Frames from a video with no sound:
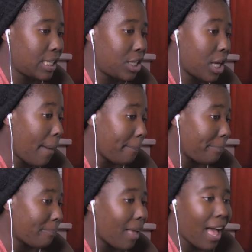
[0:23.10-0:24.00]
Champ.
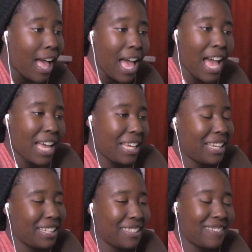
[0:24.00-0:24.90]

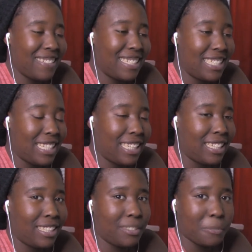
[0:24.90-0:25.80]

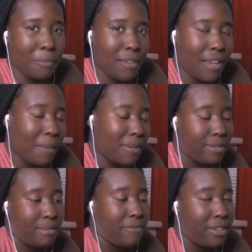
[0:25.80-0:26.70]
She comments
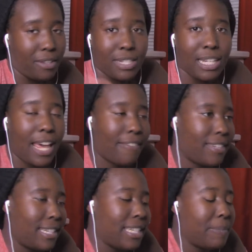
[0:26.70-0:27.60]
on my videos, and I have to
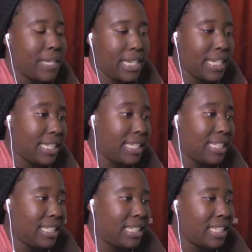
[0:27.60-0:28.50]
say this because
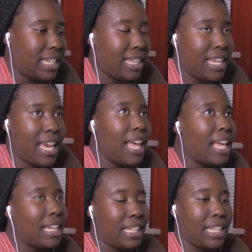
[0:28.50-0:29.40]
the
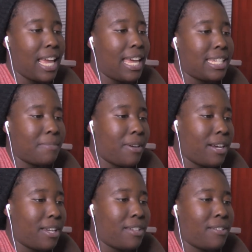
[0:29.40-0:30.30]

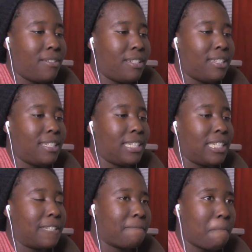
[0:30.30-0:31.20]
ASMR I do is
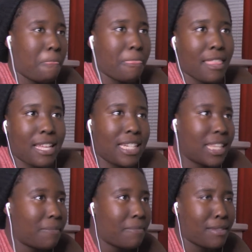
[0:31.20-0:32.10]
like,
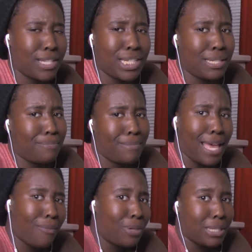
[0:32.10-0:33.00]
it just
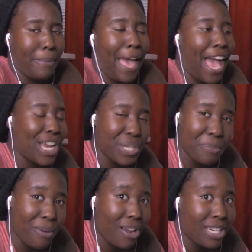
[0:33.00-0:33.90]
was a passion
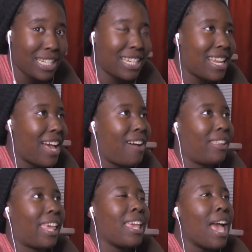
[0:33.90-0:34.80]
project, and now
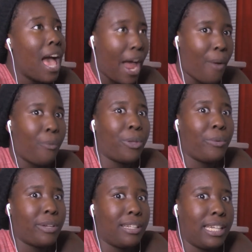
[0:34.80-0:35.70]
I really
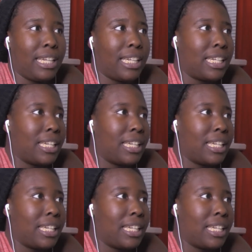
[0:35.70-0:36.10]
want to